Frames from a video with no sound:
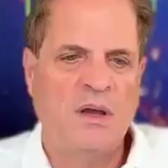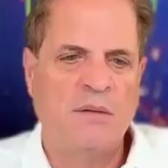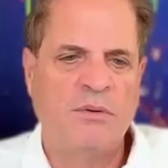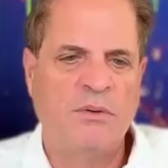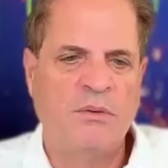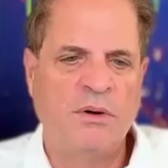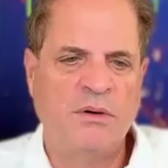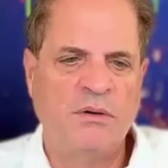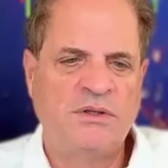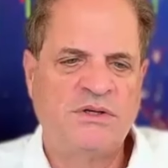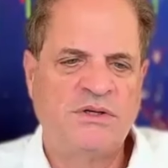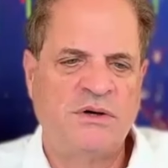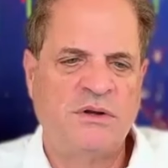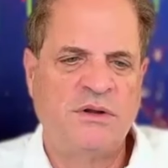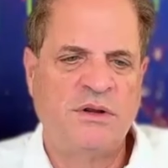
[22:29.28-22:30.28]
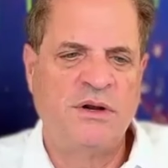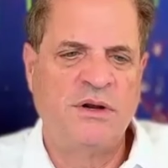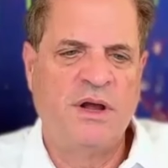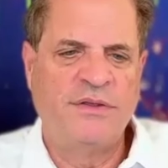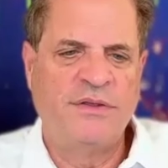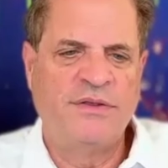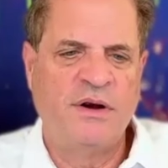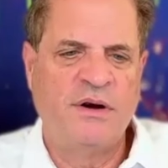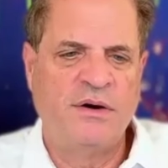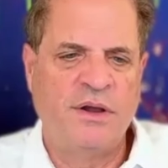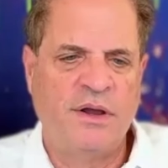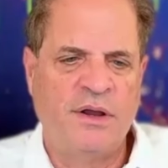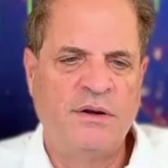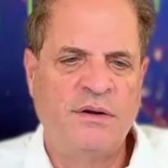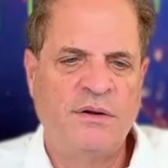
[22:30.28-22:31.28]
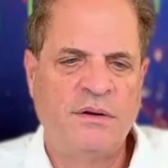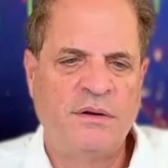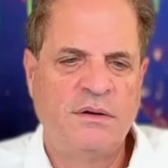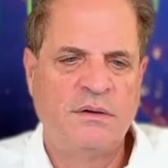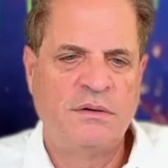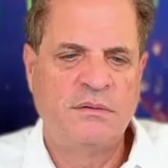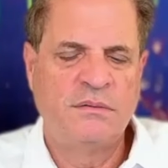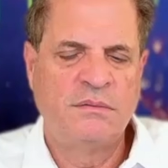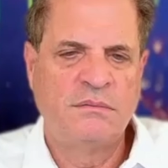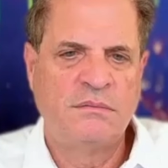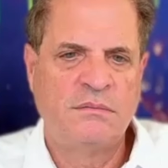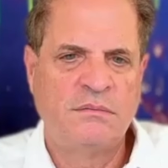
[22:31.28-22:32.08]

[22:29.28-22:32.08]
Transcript: but we're certainly not there yet. No.